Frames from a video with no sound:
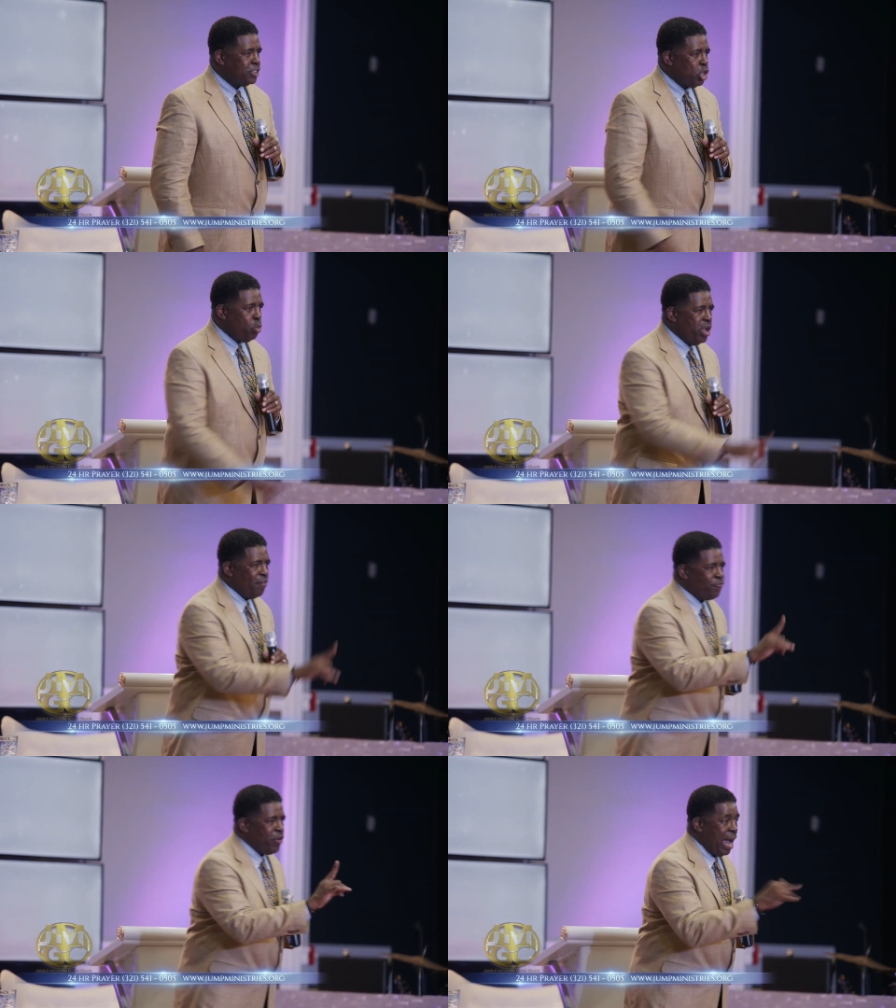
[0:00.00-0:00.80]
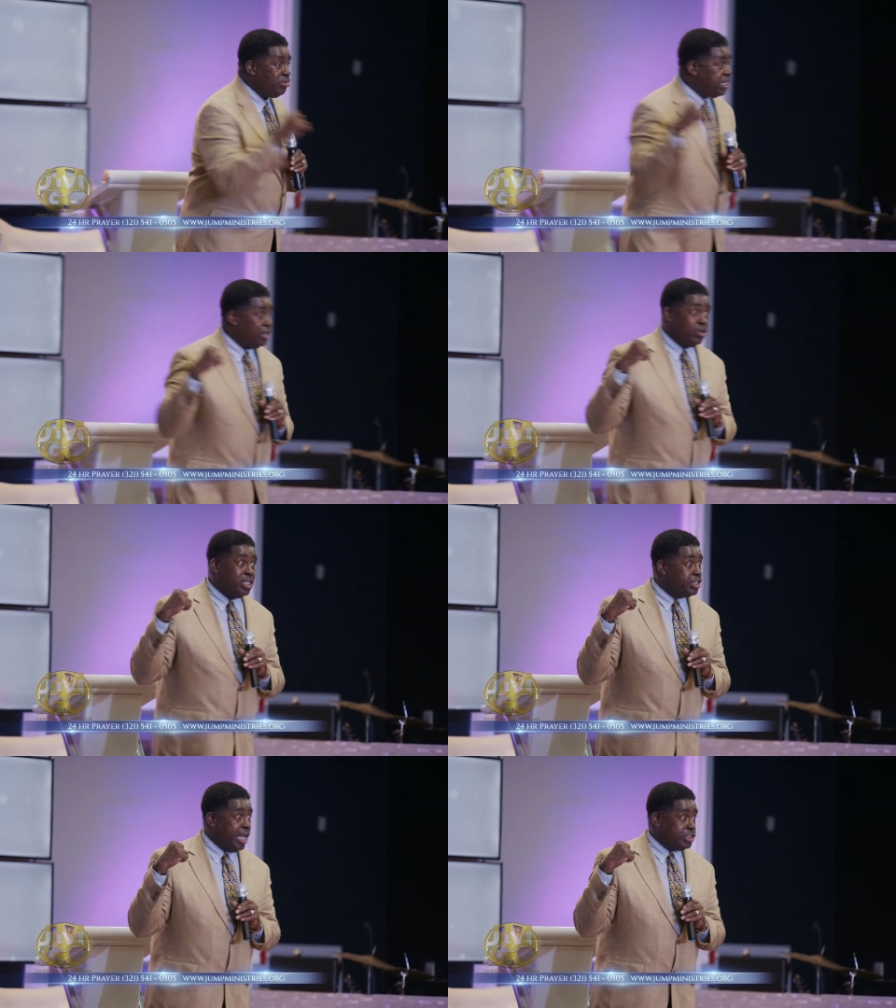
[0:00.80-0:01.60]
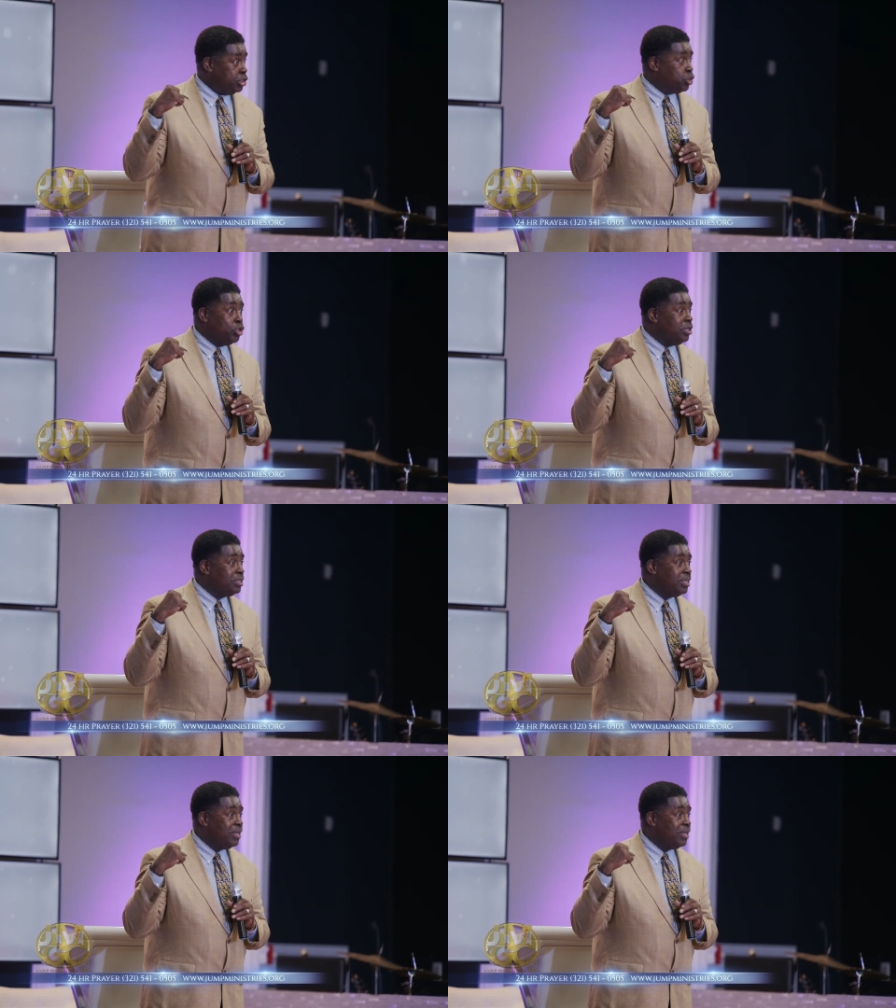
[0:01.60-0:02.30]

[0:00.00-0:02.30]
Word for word: So we are afraid. I'm telling you, this text is good.